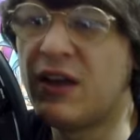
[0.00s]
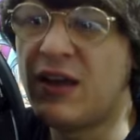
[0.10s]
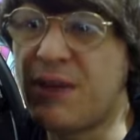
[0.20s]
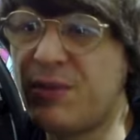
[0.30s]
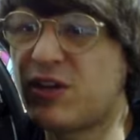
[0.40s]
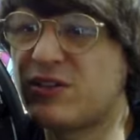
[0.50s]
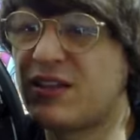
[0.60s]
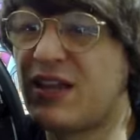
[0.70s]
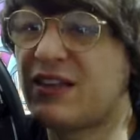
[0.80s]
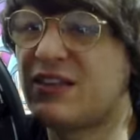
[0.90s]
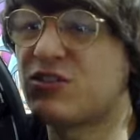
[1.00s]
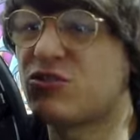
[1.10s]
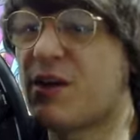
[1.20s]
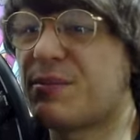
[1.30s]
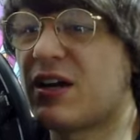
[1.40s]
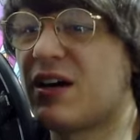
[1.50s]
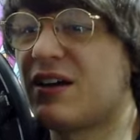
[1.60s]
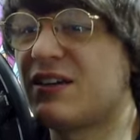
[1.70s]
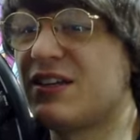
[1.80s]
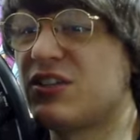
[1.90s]
And because of that, this trap
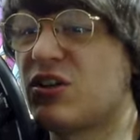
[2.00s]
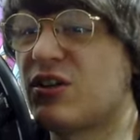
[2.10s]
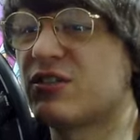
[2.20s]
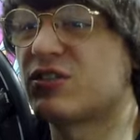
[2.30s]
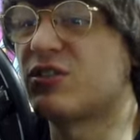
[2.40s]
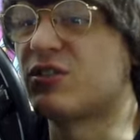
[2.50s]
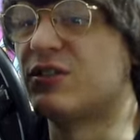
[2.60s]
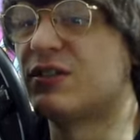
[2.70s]
card is not as good,